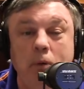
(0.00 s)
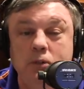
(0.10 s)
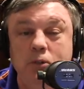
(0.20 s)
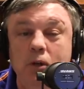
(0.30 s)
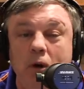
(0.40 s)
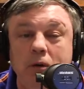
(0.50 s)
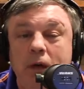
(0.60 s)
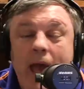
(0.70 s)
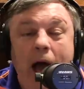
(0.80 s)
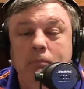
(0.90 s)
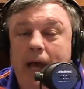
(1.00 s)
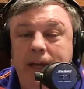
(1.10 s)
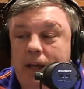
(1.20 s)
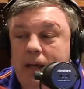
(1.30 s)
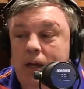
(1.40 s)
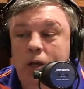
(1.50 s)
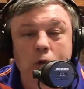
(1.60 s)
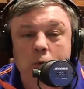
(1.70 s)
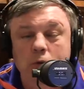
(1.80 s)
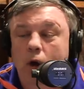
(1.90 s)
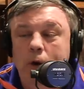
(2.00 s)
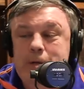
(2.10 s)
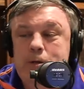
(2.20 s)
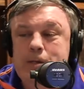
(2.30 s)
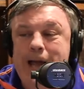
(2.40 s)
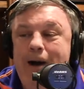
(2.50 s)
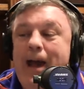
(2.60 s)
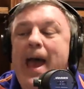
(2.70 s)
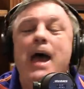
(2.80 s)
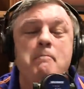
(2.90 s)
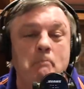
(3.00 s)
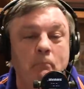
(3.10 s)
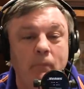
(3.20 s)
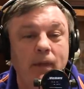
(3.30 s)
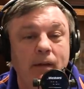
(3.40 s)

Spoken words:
but you know what I'm like, you tell him.